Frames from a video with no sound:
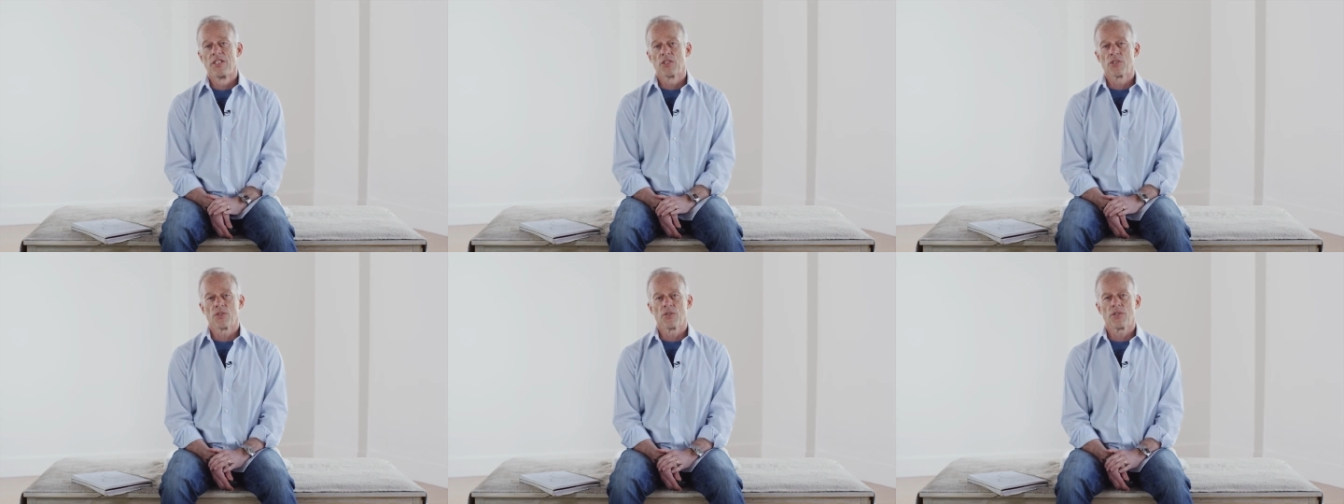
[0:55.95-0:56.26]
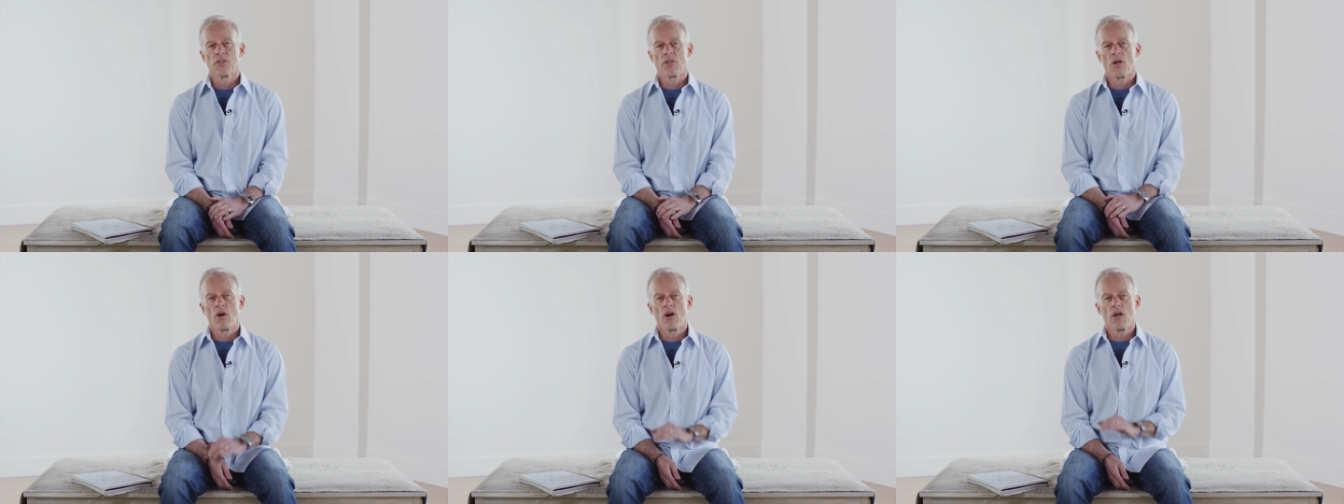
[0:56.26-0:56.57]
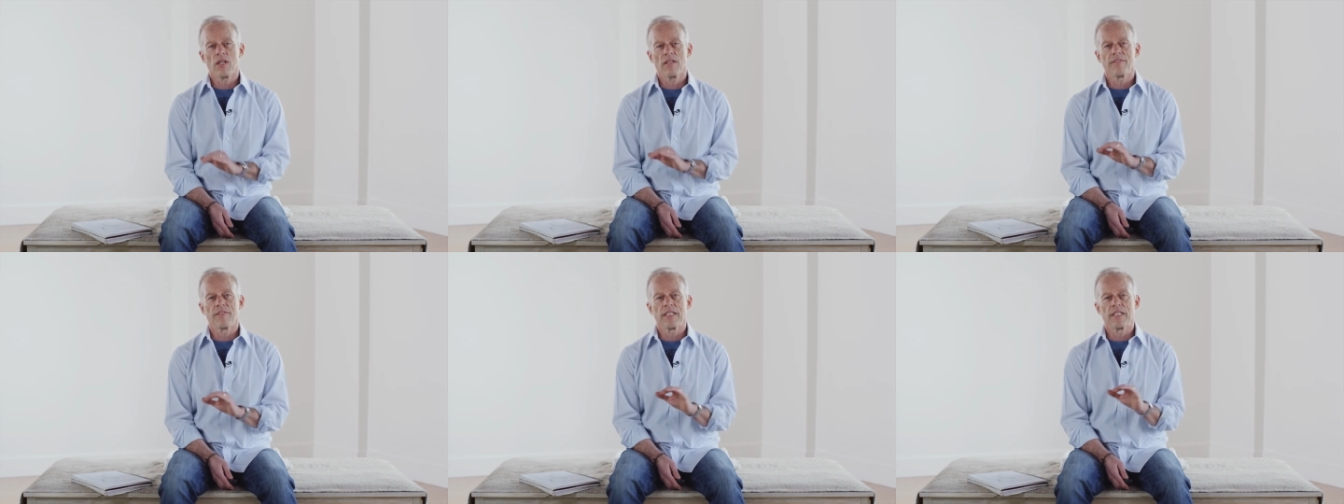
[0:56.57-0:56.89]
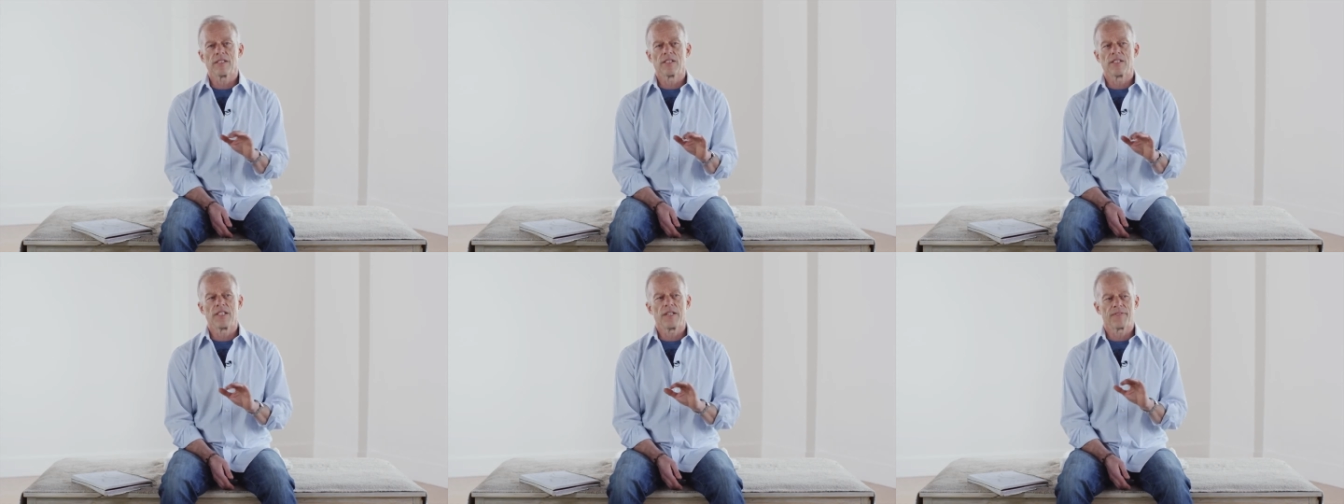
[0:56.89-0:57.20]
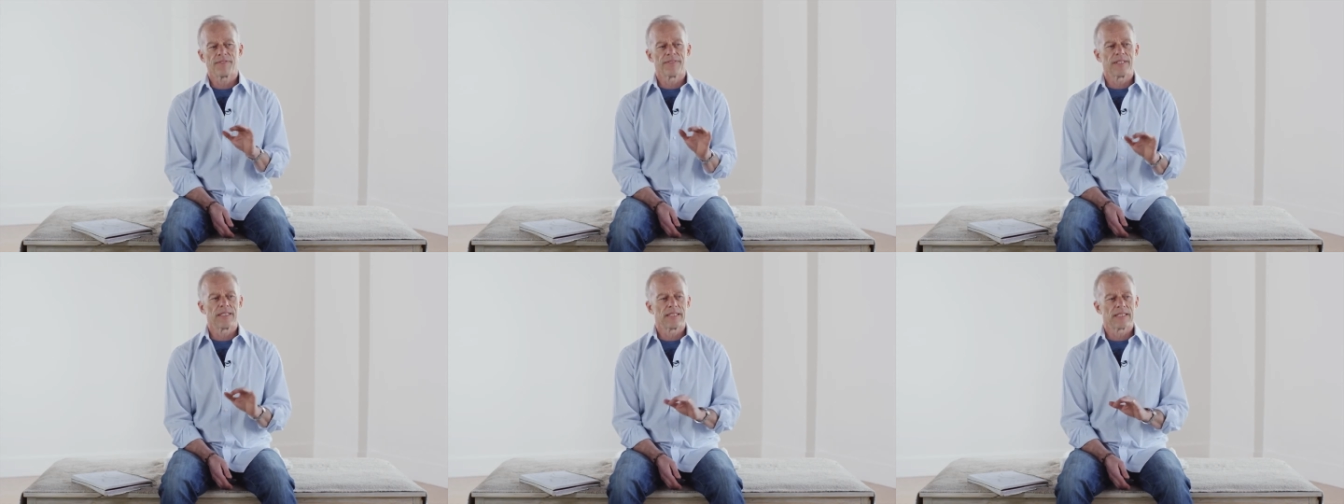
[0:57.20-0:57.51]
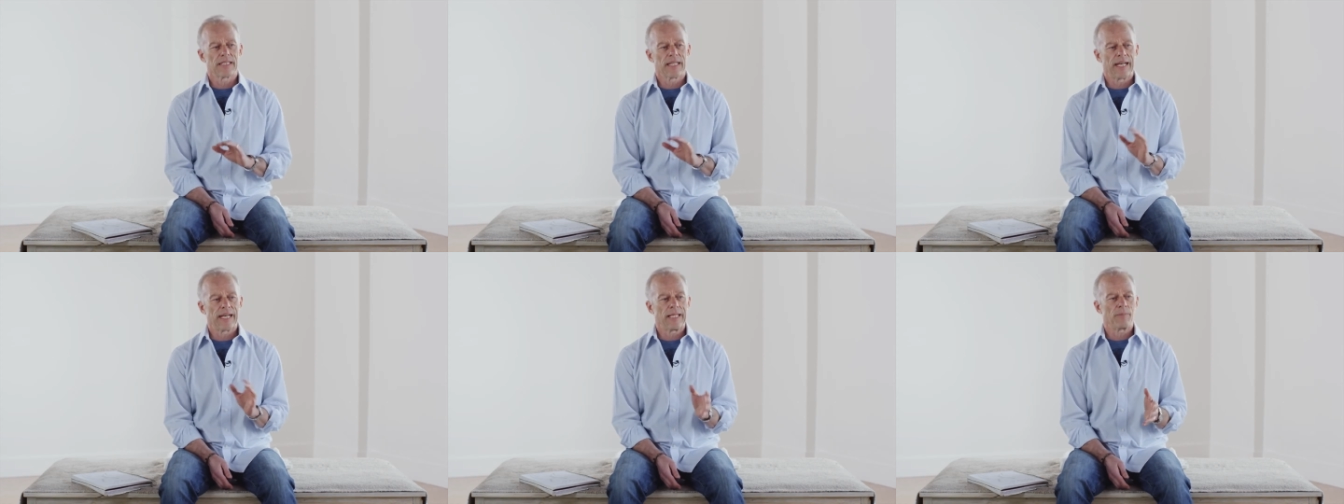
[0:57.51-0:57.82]
So there are all of these different
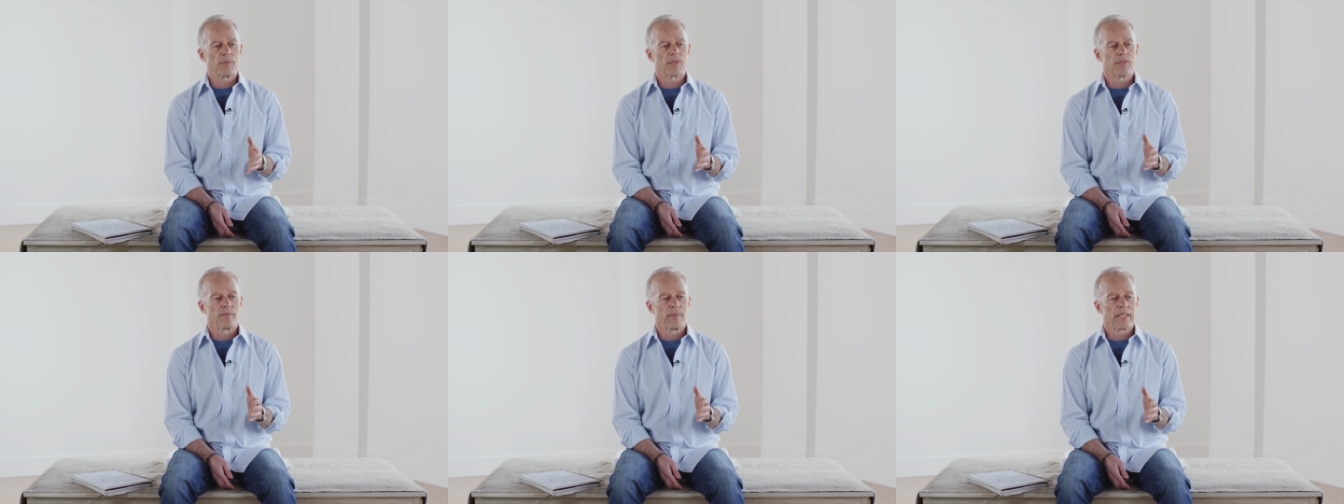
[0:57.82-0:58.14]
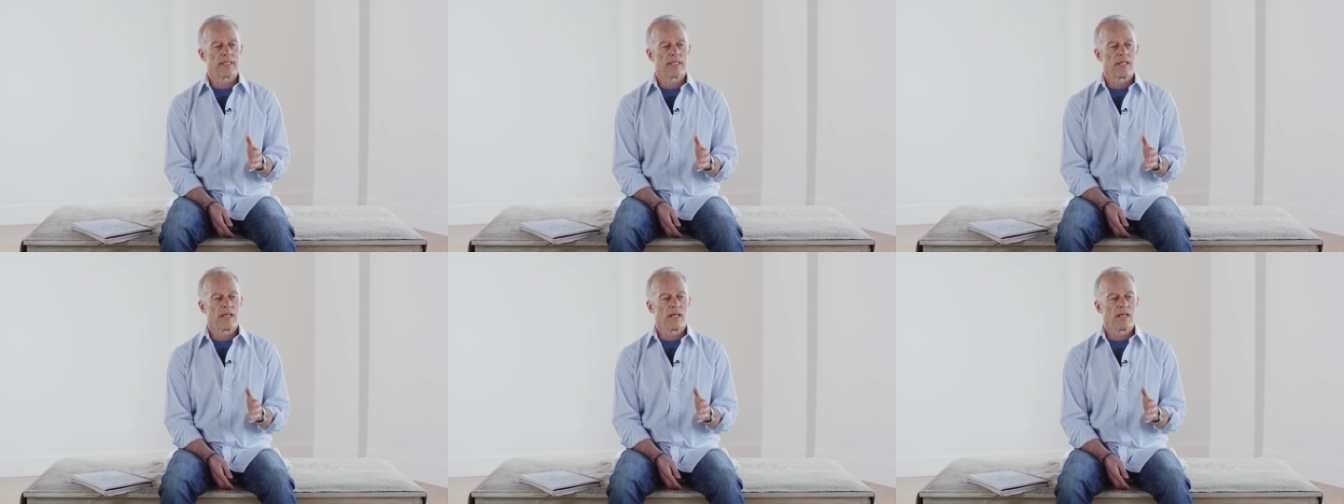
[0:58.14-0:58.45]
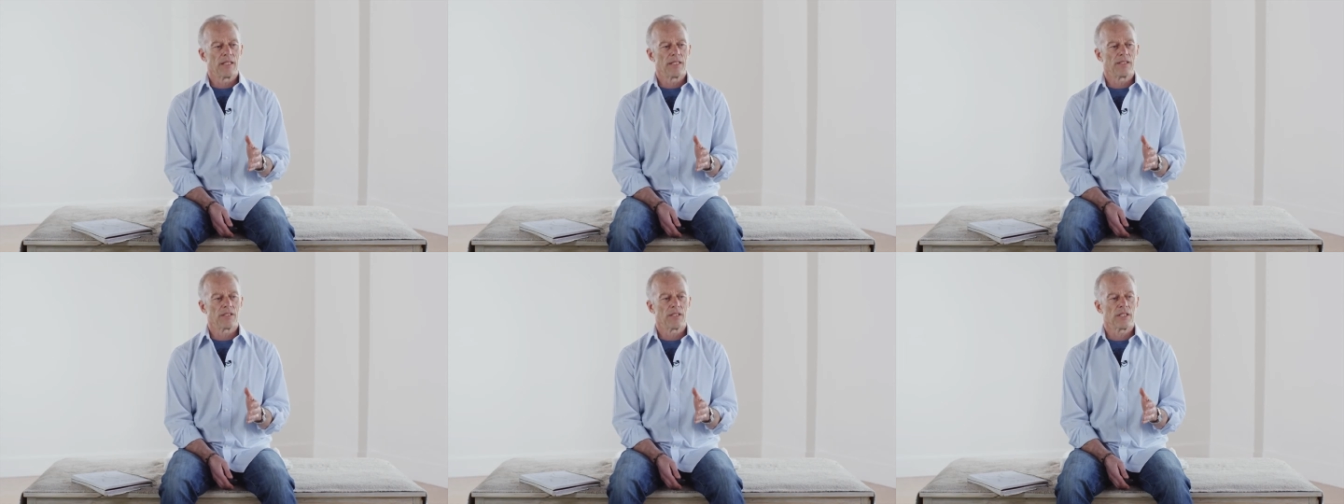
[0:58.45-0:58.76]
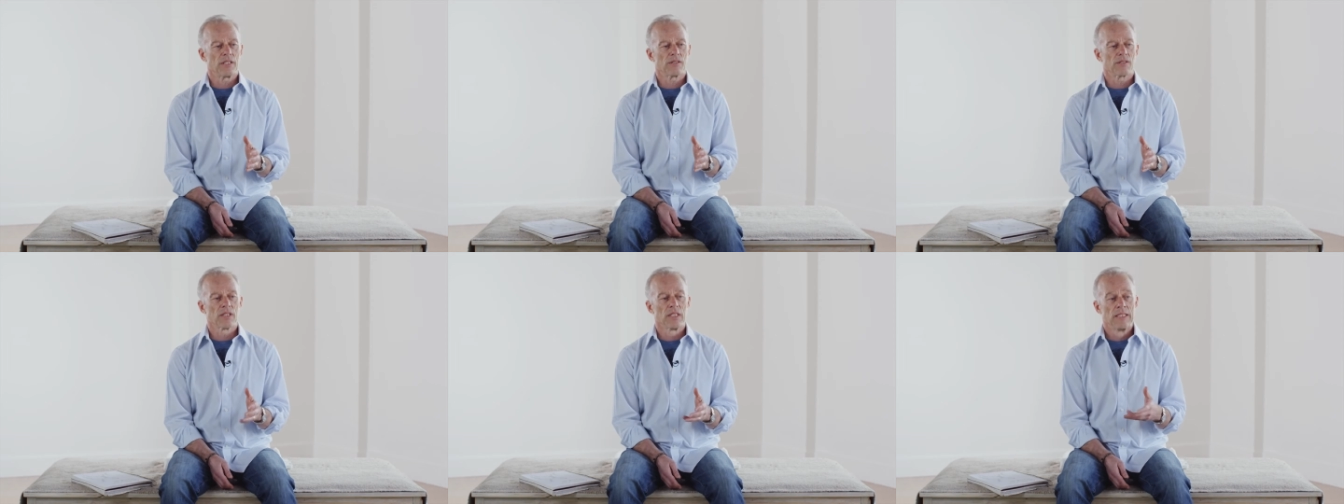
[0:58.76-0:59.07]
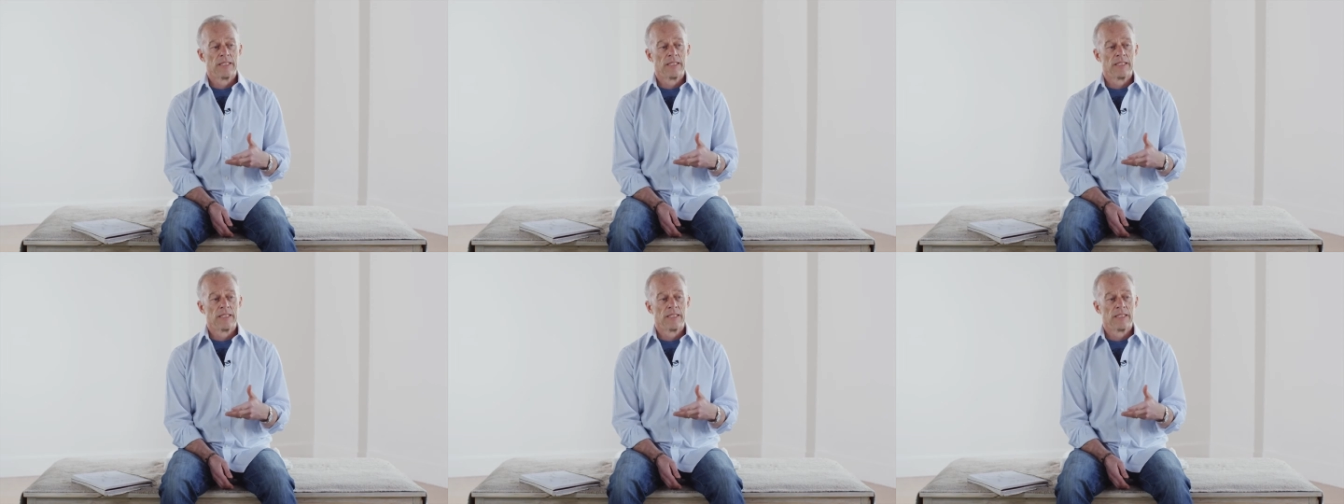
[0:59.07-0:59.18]
types of methodologies,